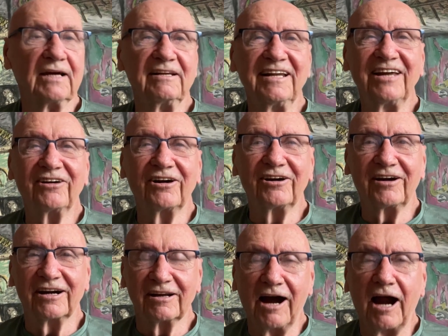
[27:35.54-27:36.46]

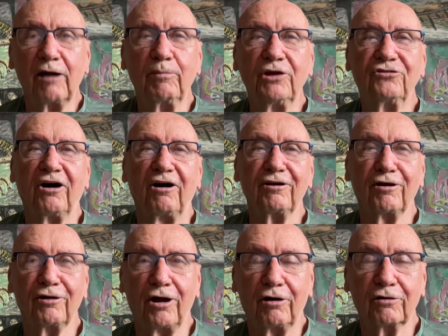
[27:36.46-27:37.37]
litter and garbage
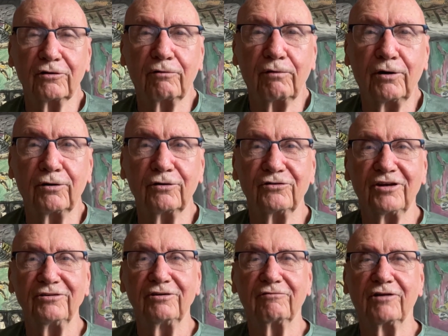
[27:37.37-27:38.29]
all along the
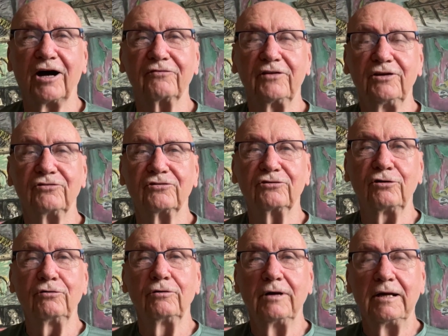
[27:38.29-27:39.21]
roads, and you've got these
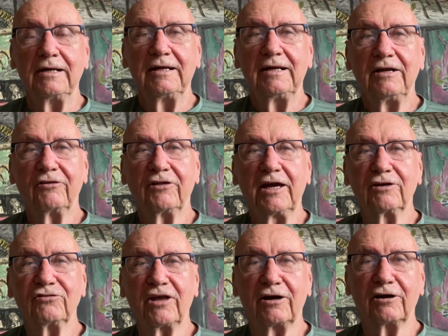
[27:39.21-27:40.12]
two
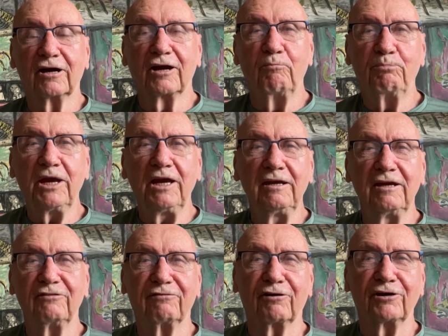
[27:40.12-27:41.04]
things that are
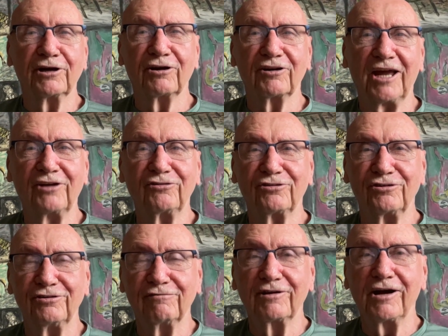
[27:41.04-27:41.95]
competing for your
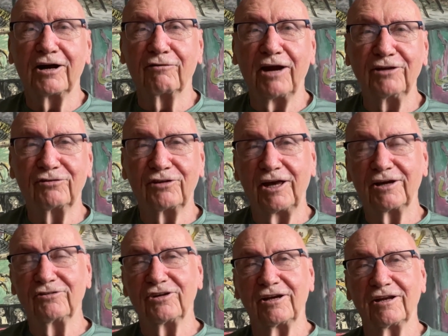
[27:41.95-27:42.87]
attention. You've got great
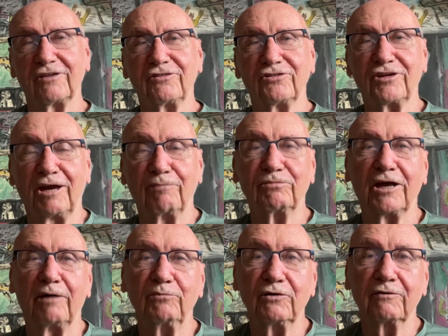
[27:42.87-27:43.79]
things, and at the same
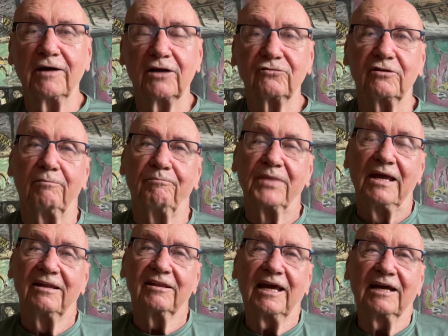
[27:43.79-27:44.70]
time you've got some
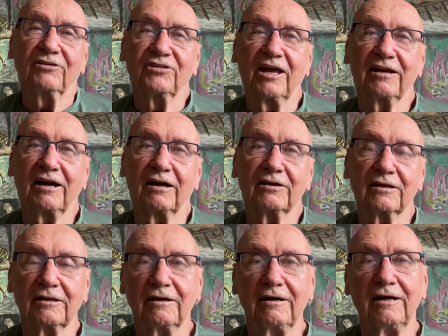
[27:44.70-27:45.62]
things that
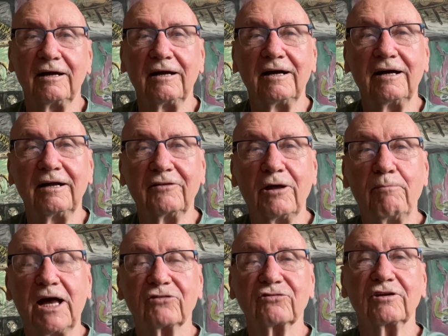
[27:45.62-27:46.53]
aren't
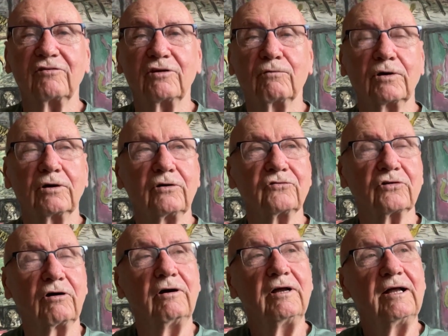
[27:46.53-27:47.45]
the best in the world.
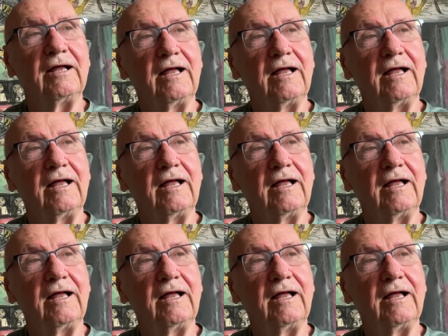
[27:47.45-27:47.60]
So